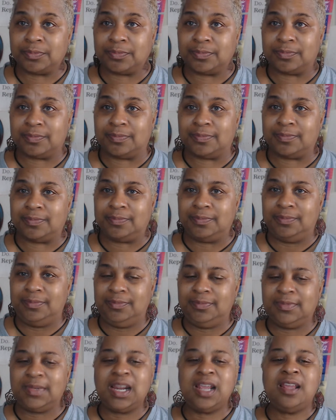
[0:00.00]

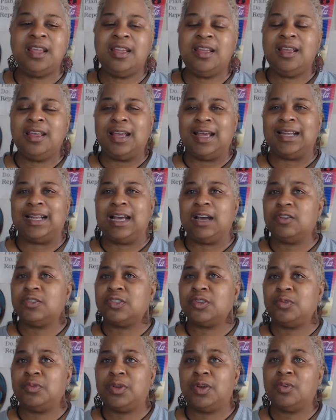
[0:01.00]
And I
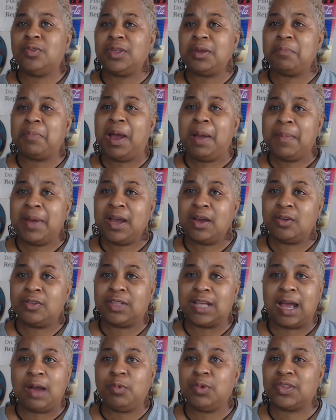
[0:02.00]
also know that my mouth,
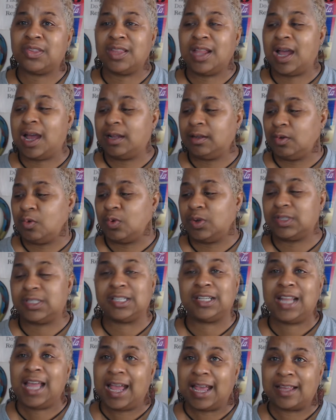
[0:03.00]
I was not going to
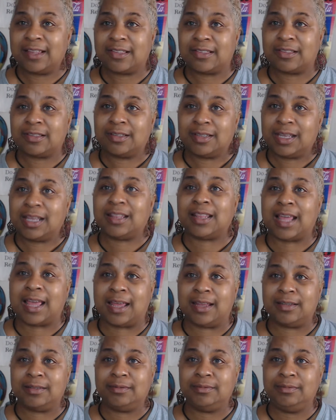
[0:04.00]
last in that,
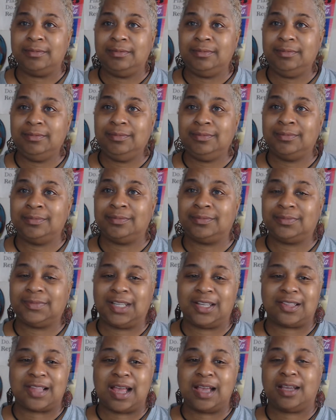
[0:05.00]

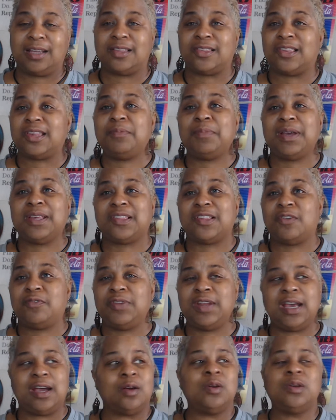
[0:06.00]
because I could see myself
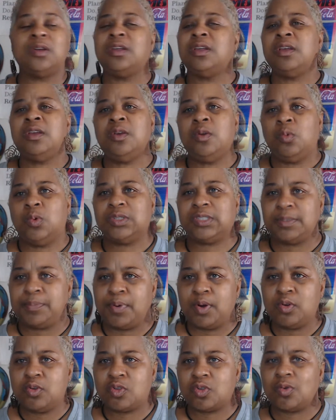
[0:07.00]
now. Well,
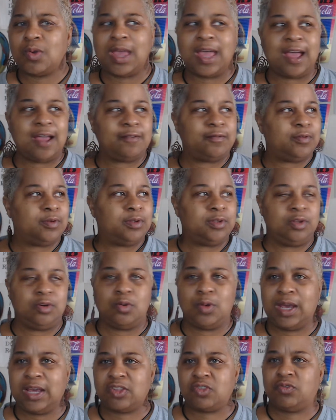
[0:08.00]
suppose you have,
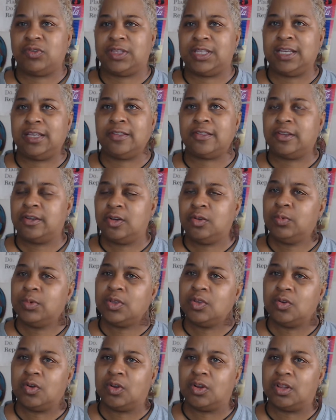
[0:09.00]
extra things to do when
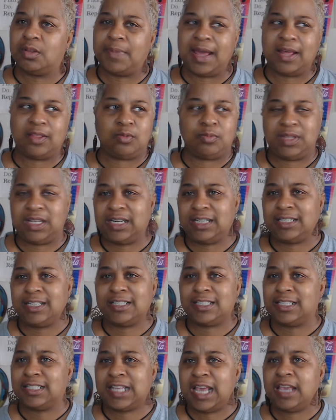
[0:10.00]
you go to the bathroom. That it
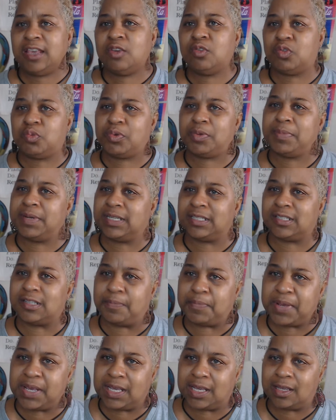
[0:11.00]
doesn't take you 3 minutes to
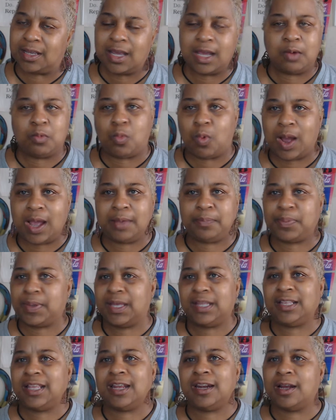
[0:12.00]
pee and wipe
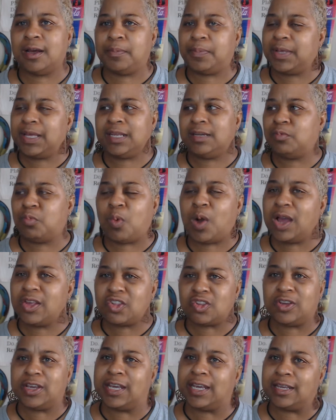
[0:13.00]
and get up and wash
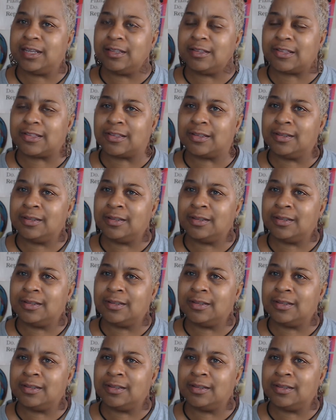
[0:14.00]
your hands.